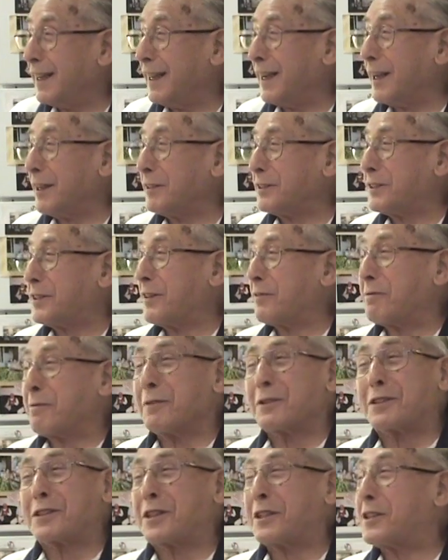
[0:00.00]
And
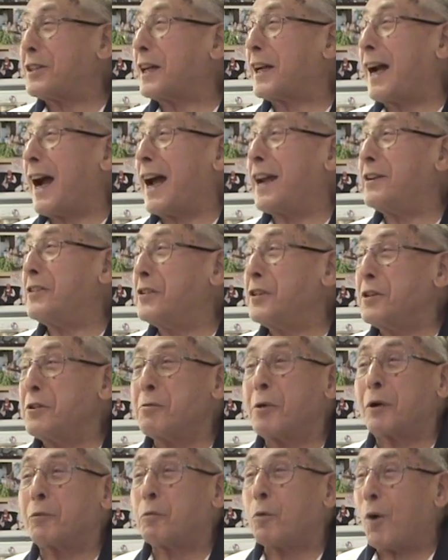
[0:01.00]
Schiffman said the guy nearly
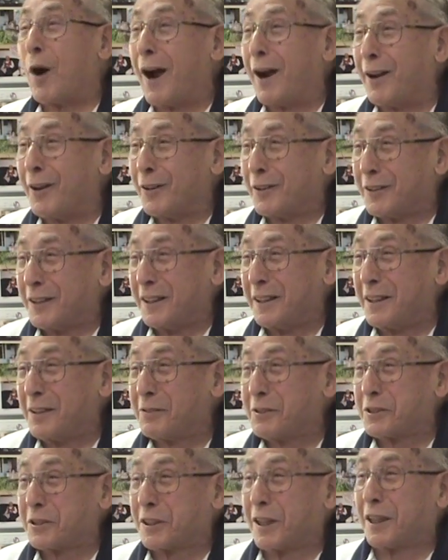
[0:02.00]
went wild. He
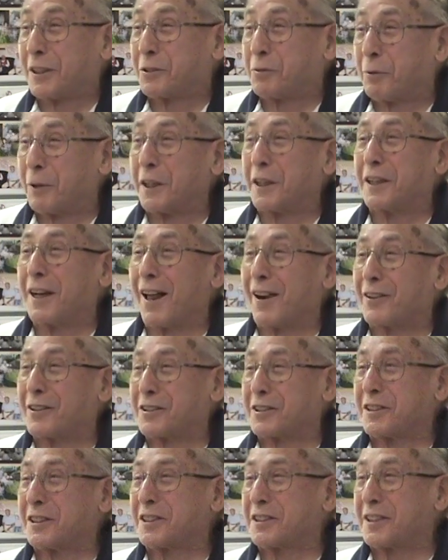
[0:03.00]
never saw
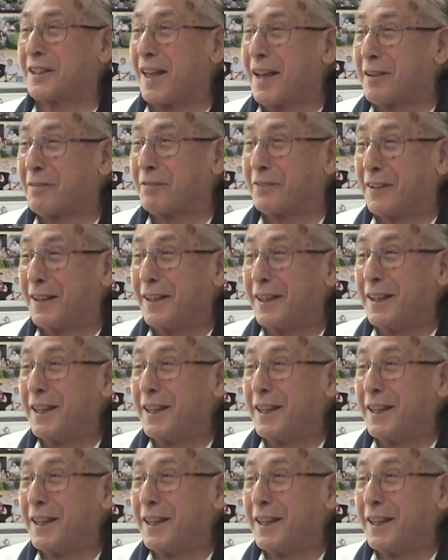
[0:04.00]
$20 in his life.